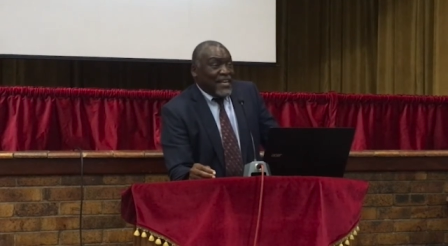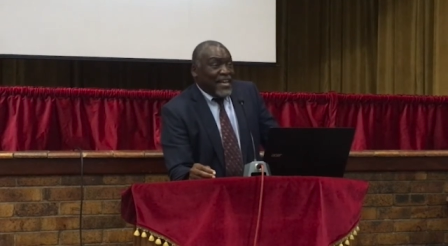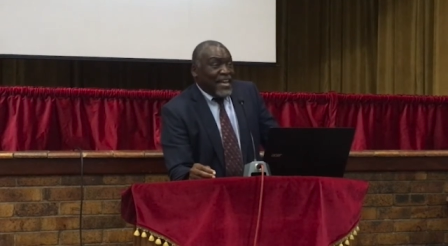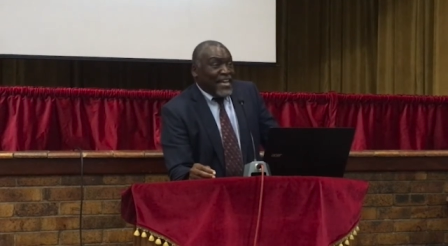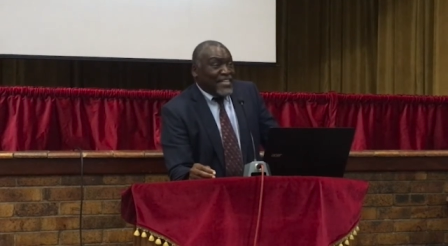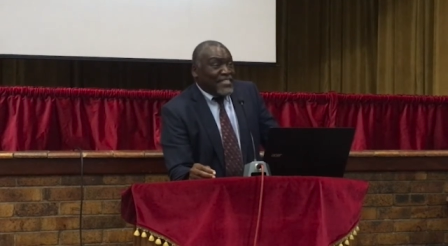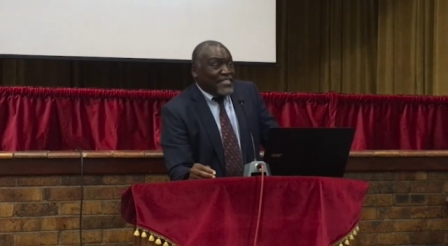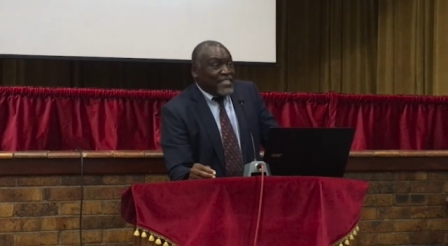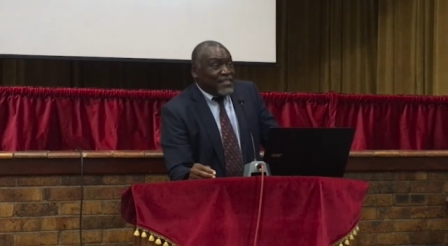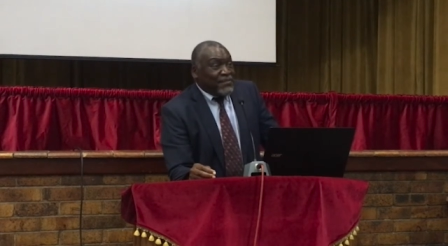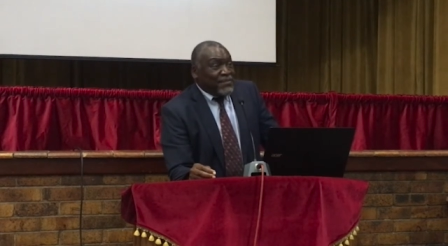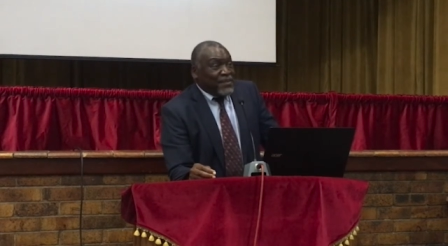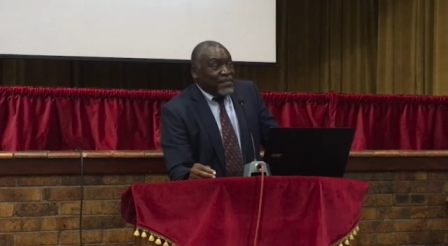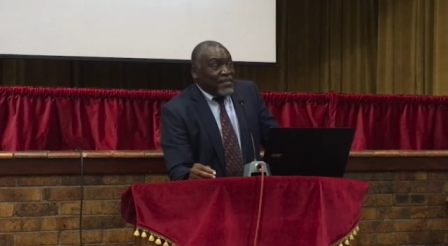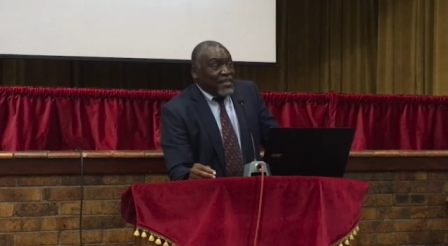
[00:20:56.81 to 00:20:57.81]
and
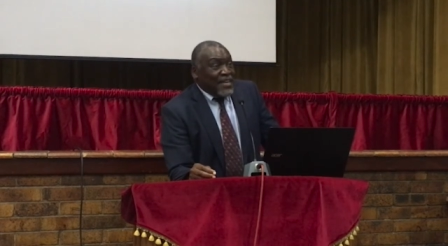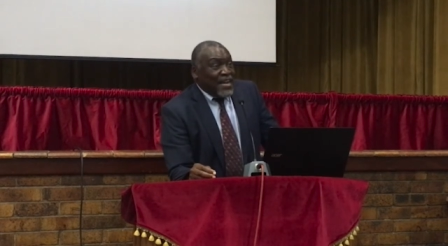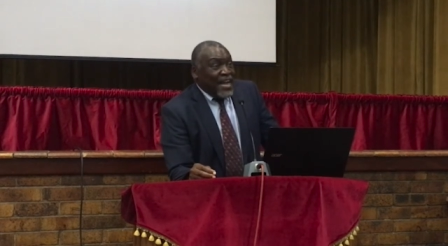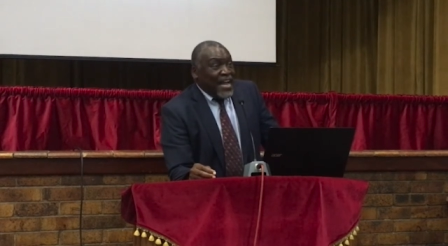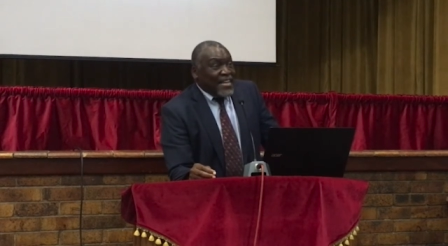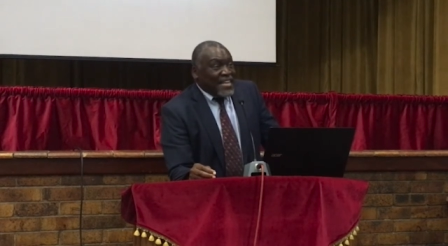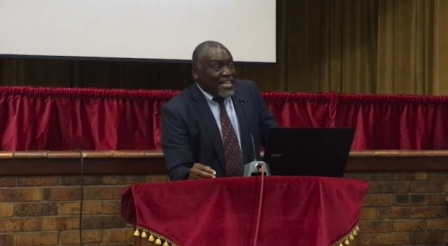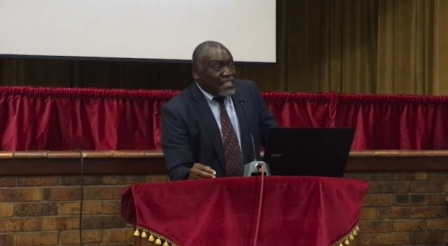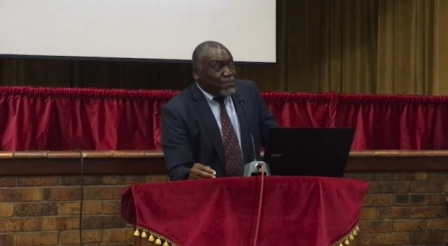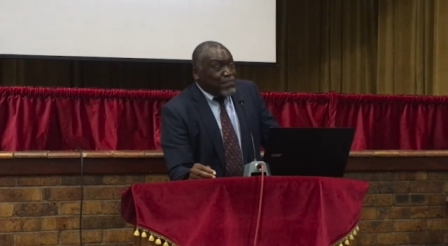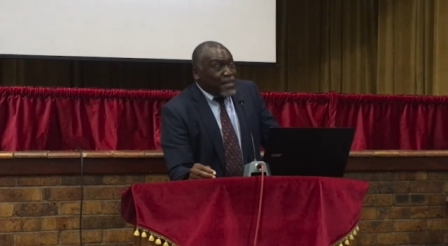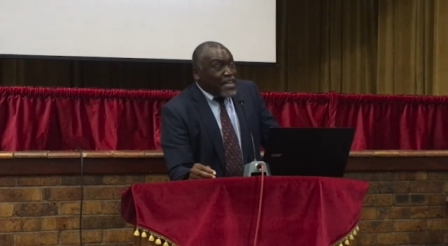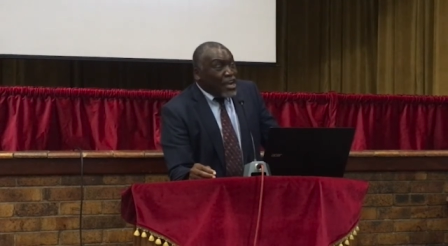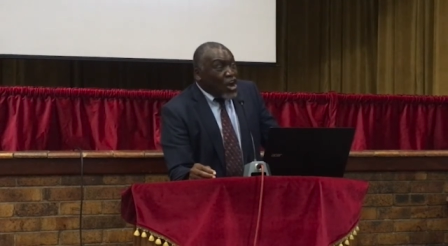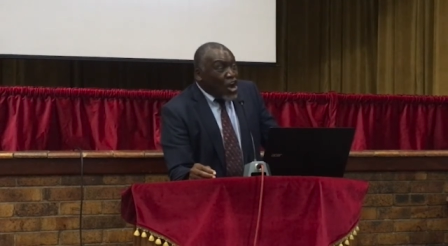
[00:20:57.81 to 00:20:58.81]
I guess
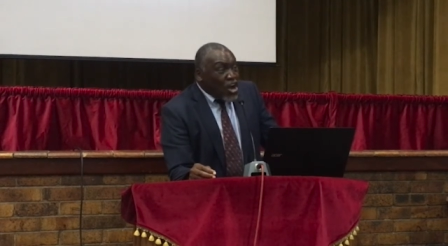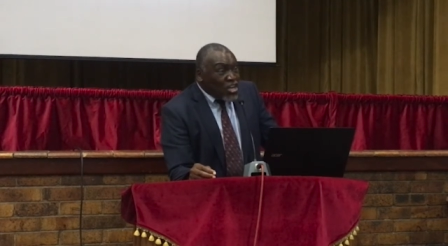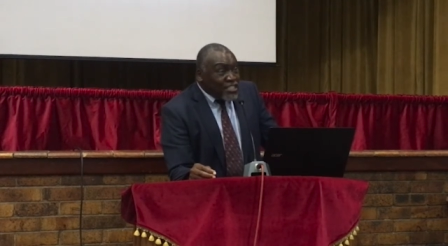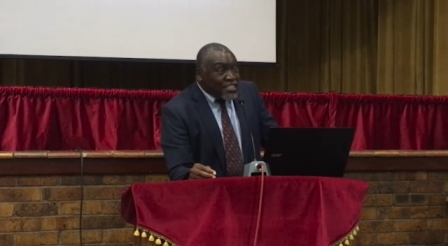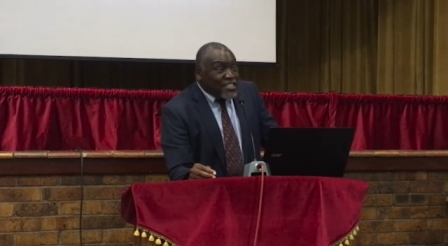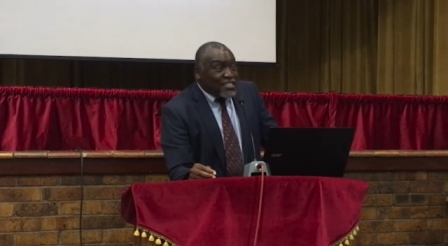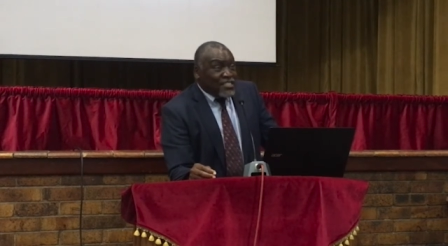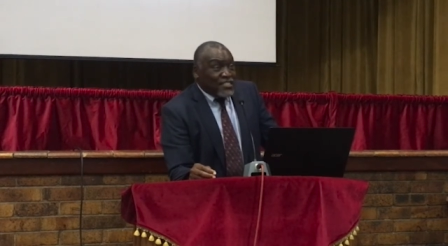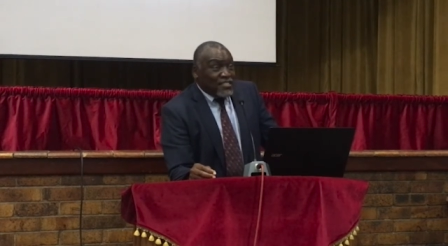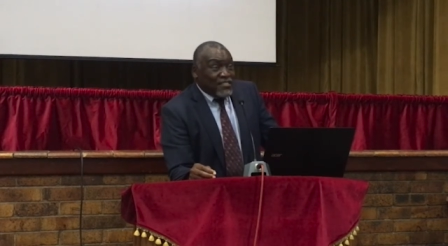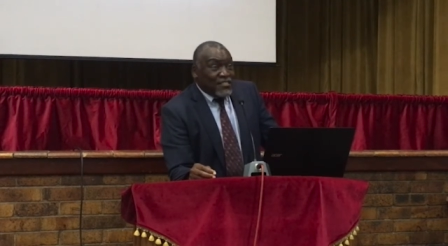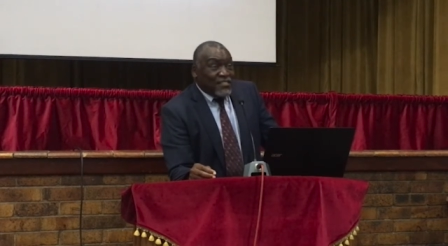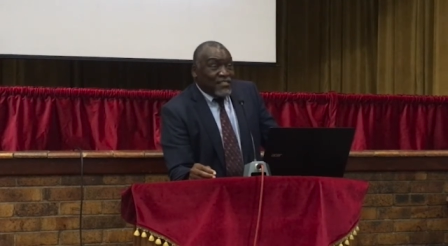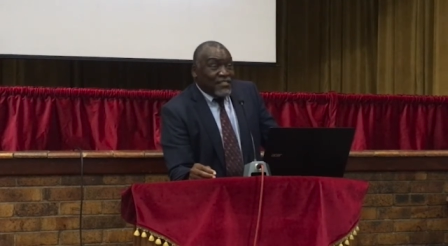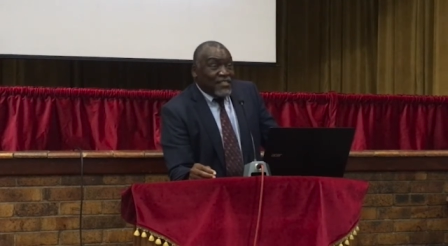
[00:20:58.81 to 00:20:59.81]
because
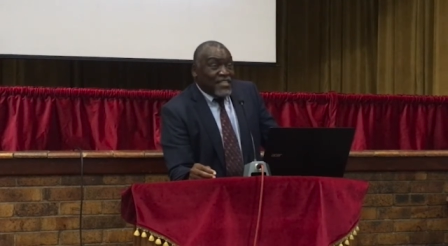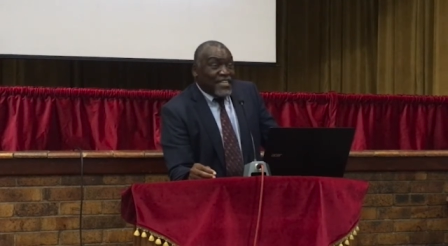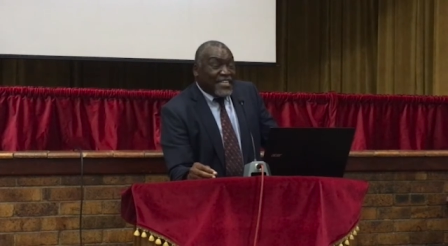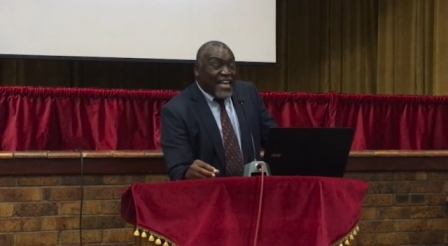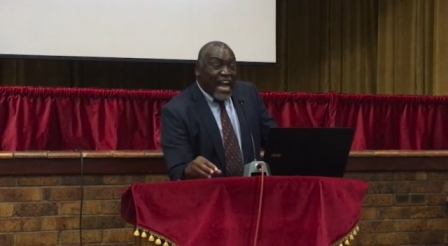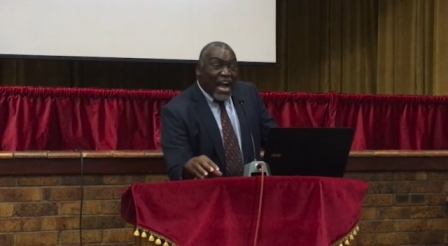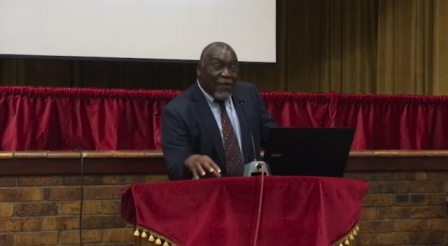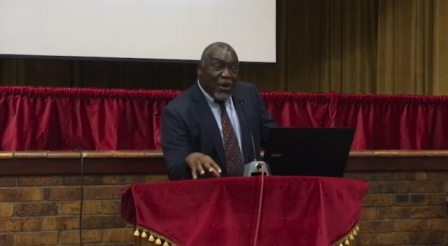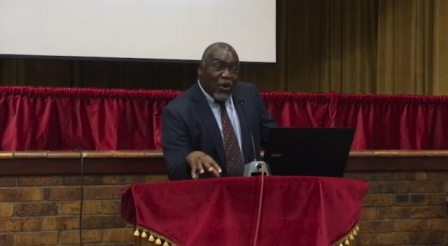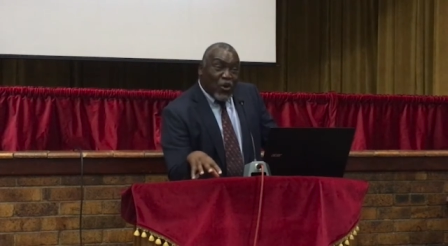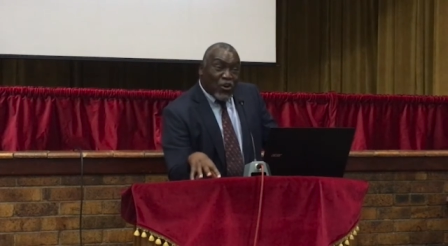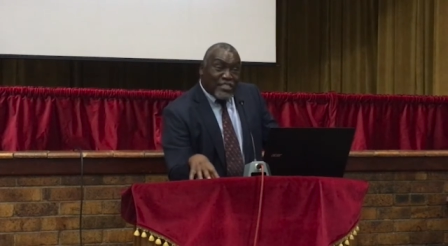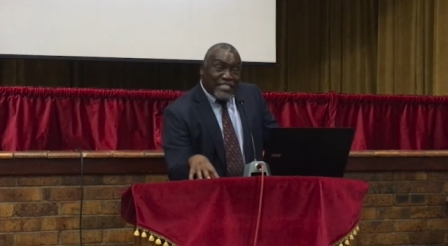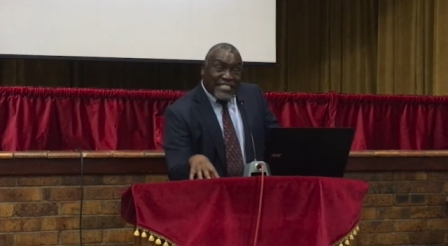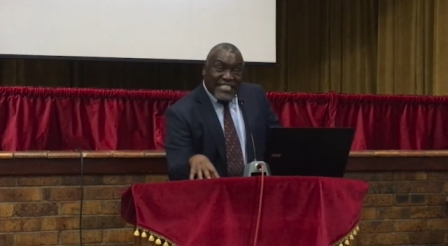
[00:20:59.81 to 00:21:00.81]
in
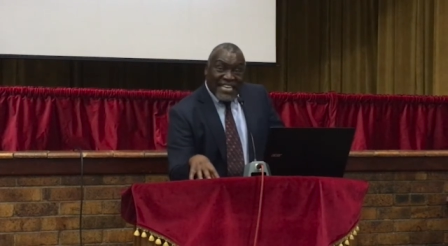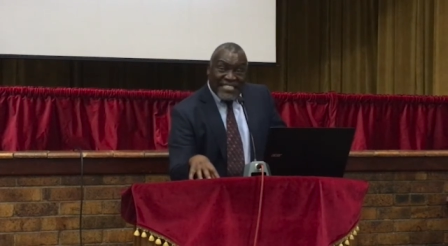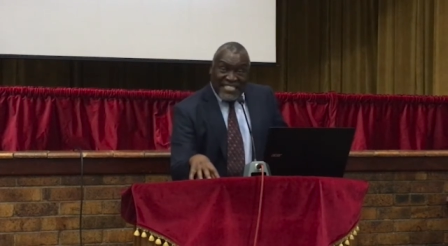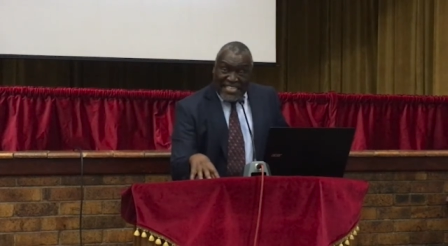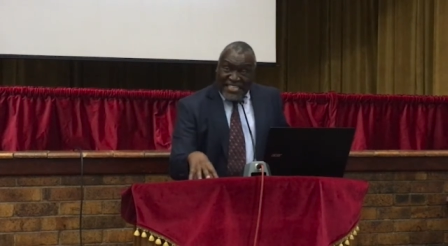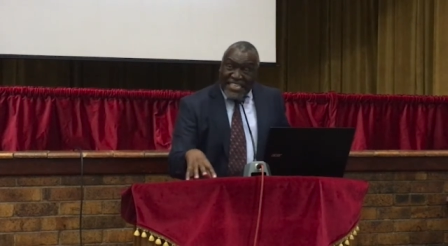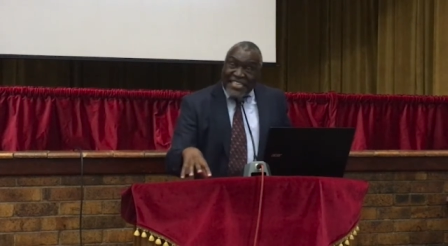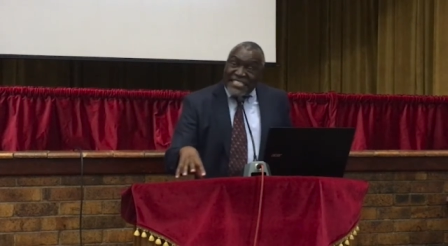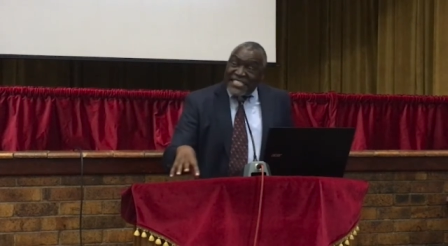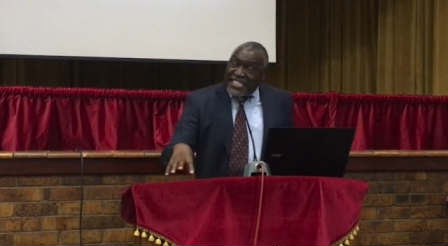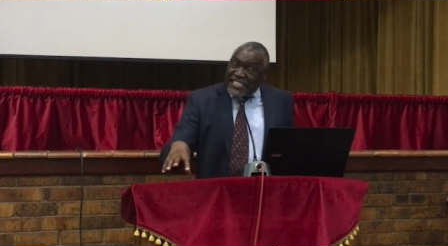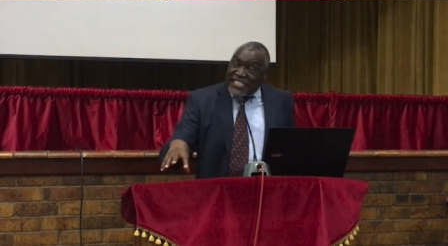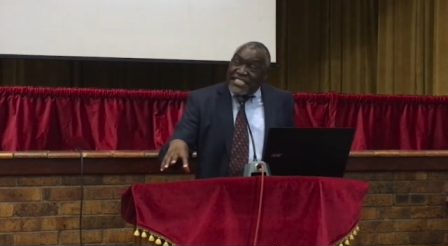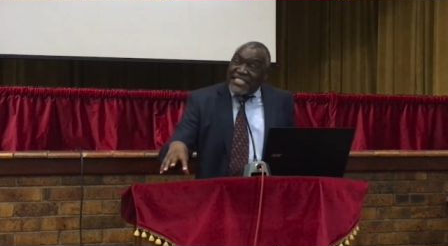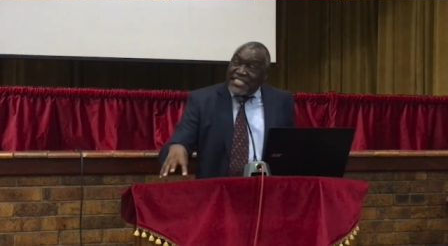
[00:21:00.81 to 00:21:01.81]
our own setting, it,
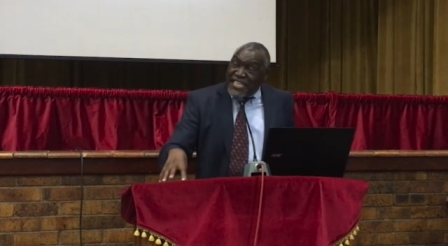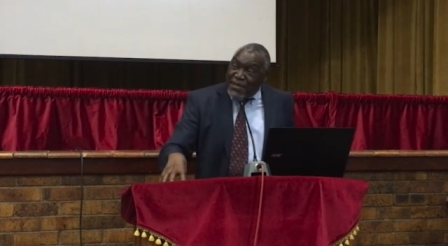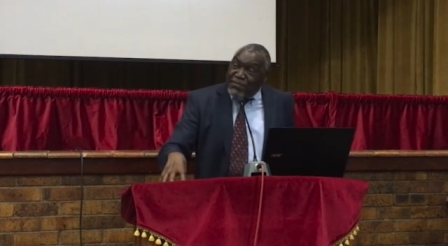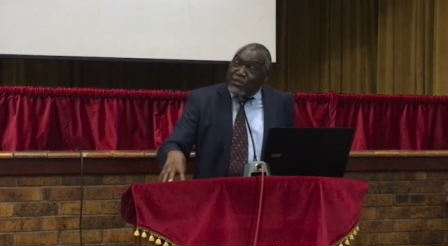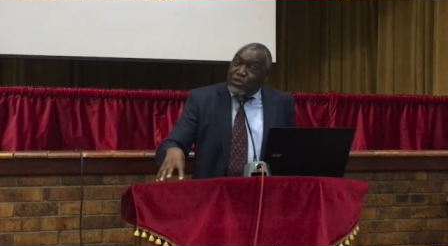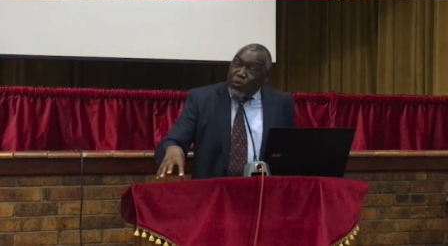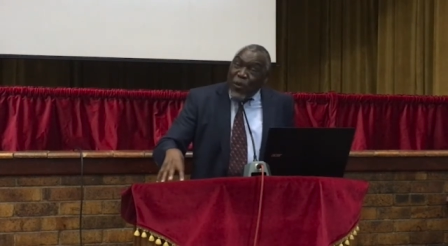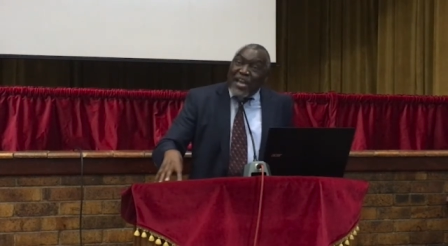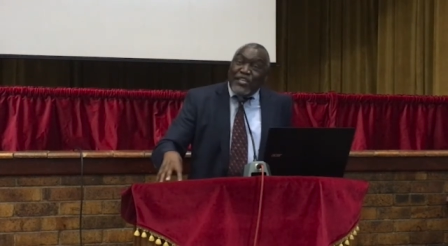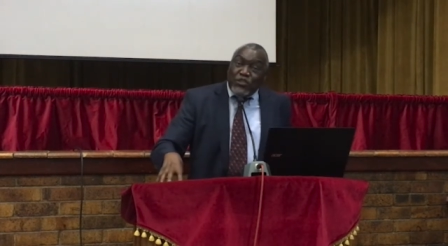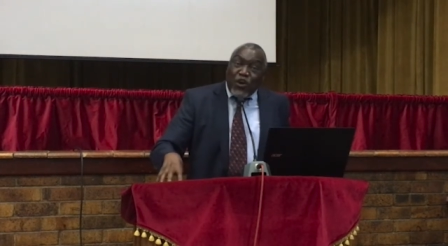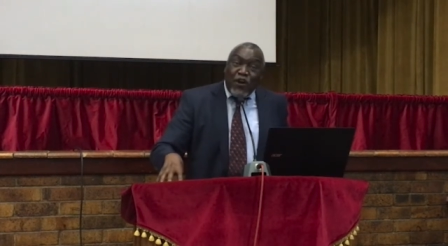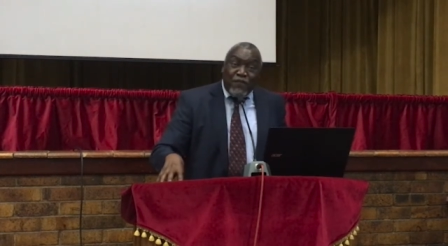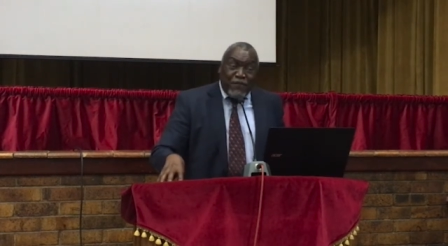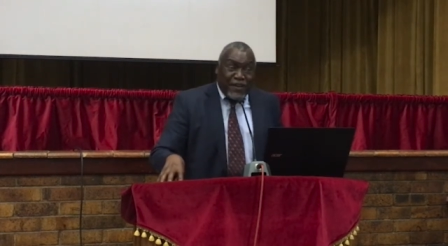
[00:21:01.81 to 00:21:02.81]
it seems quite
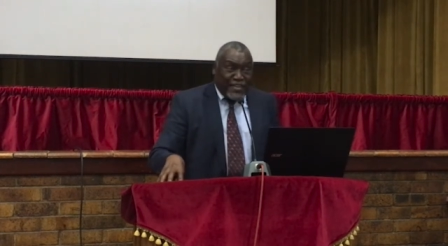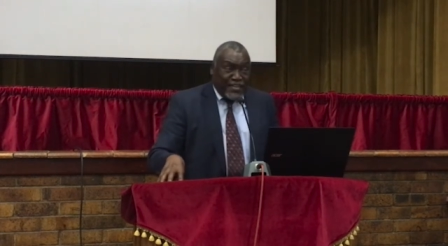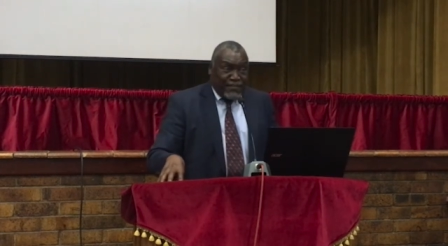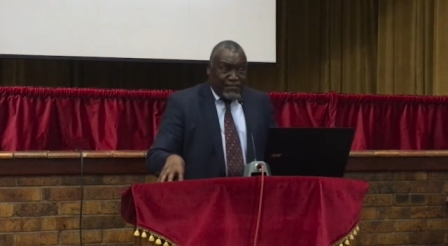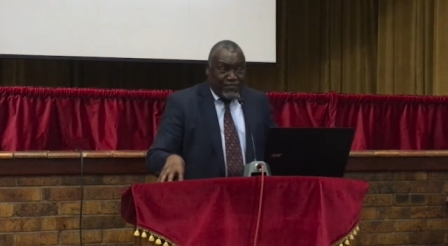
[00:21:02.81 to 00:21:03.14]
often,